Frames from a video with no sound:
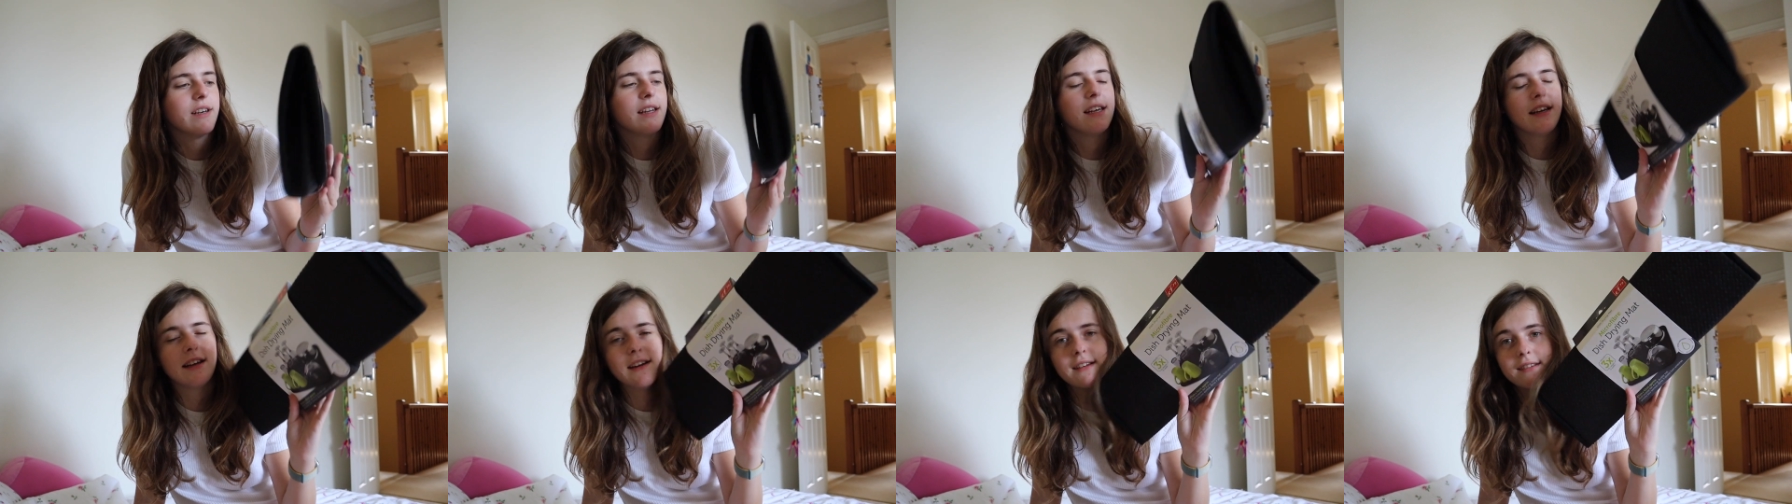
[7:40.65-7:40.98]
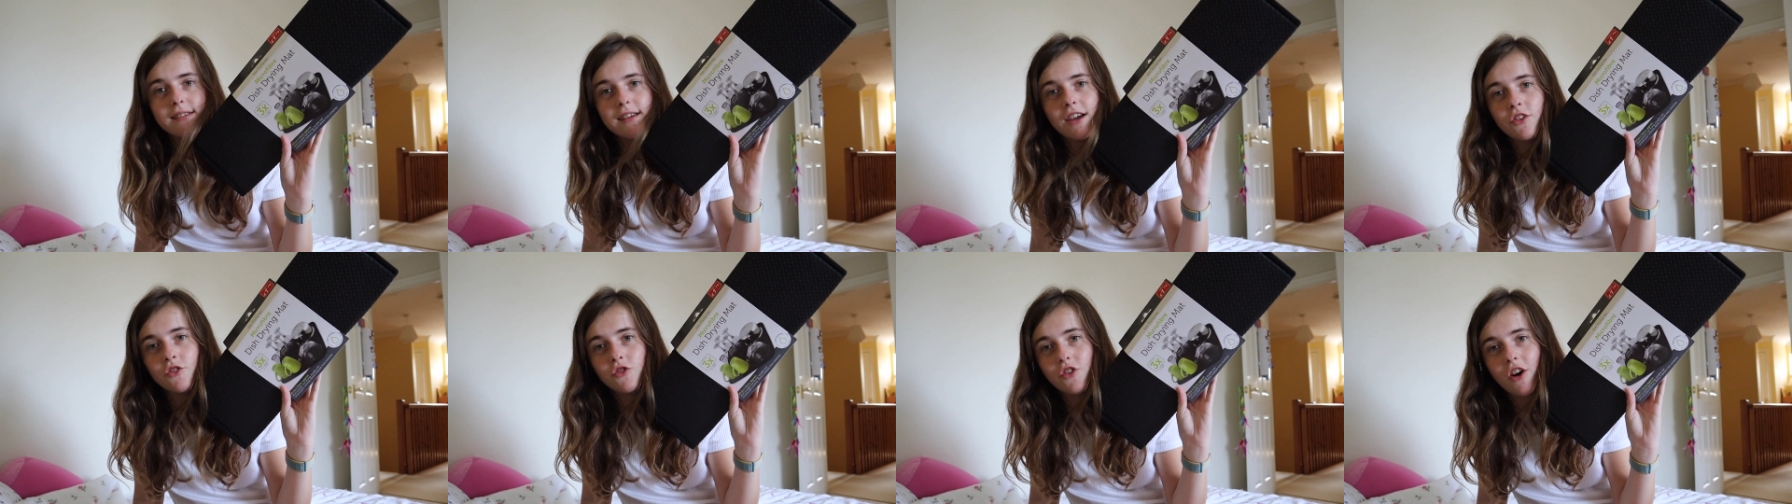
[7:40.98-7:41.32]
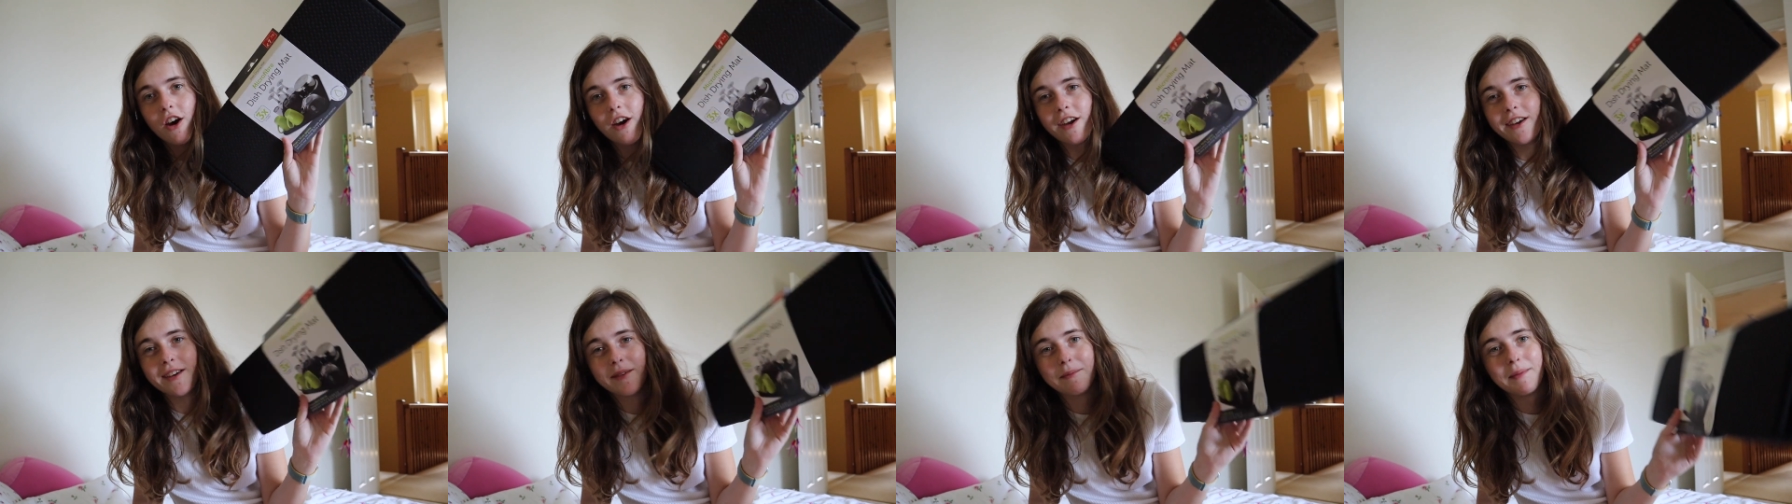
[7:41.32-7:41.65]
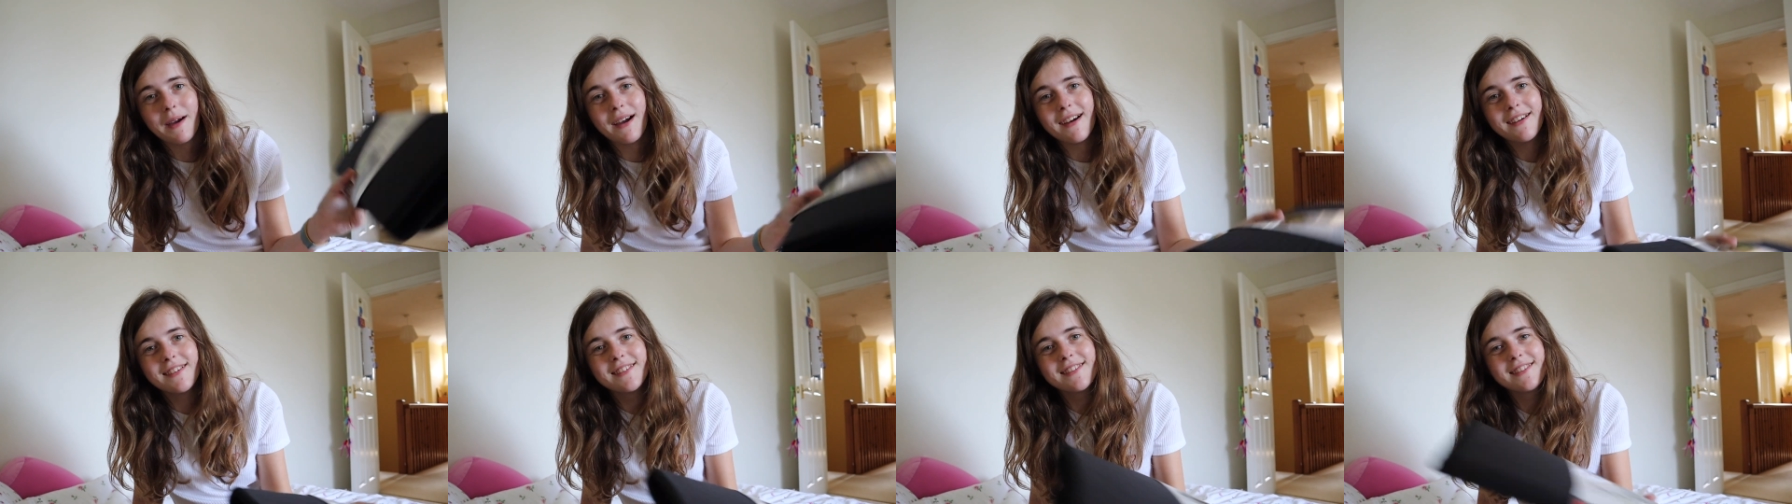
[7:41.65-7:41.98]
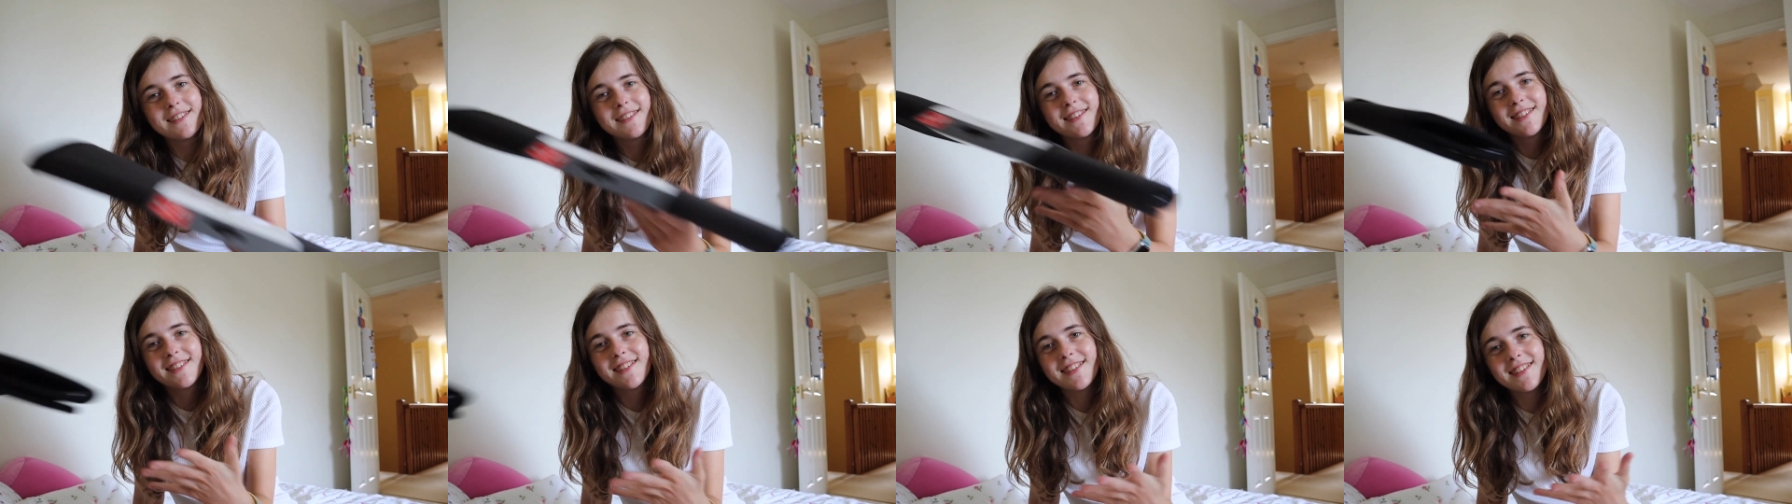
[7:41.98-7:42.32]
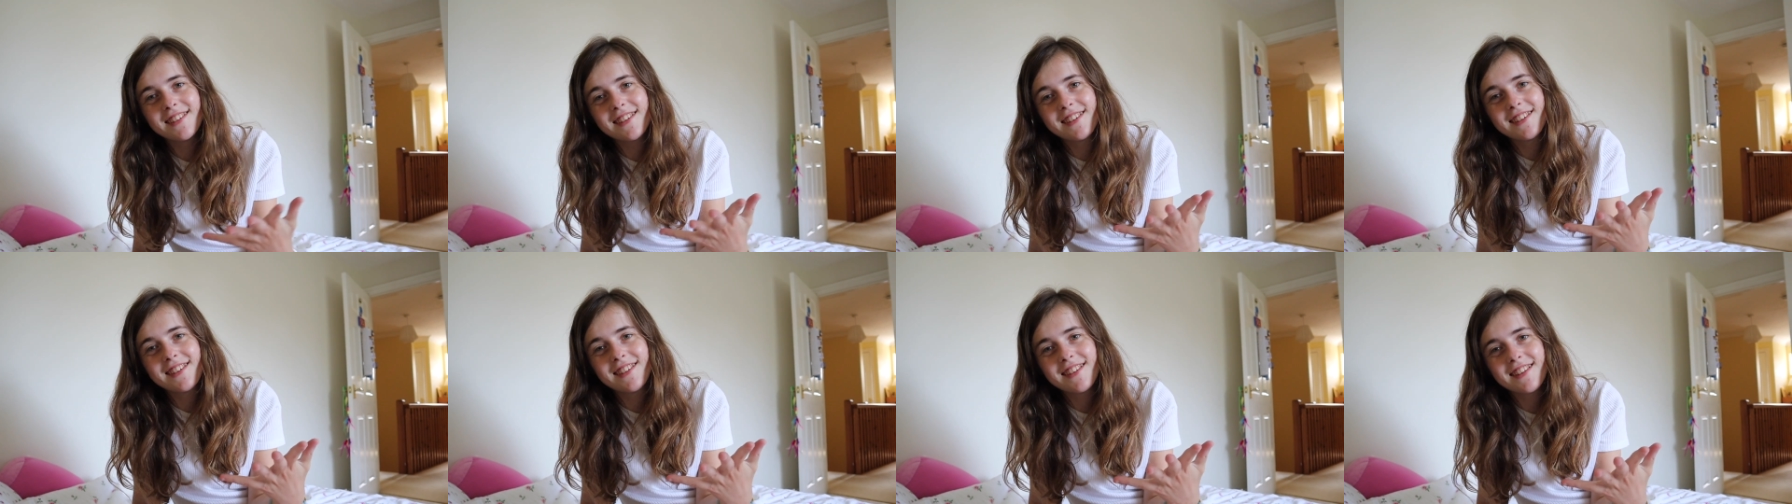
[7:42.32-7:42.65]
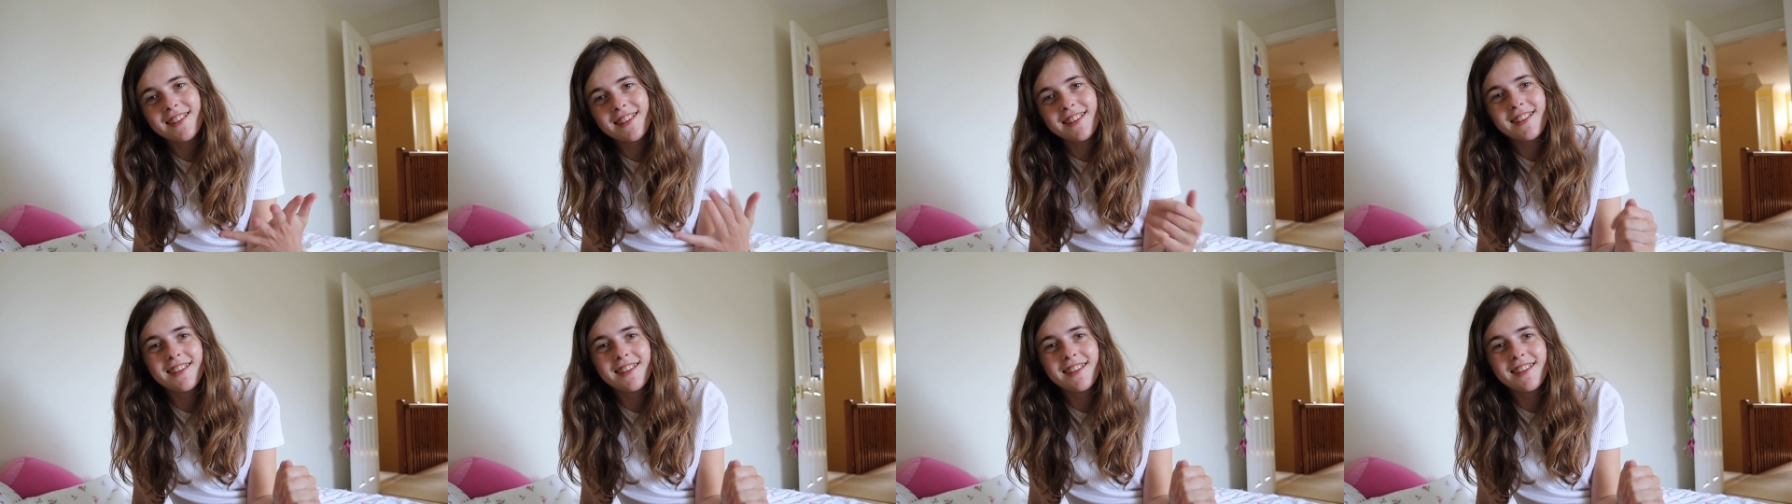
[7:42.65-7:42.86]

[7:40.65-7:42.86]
needs a drying mat.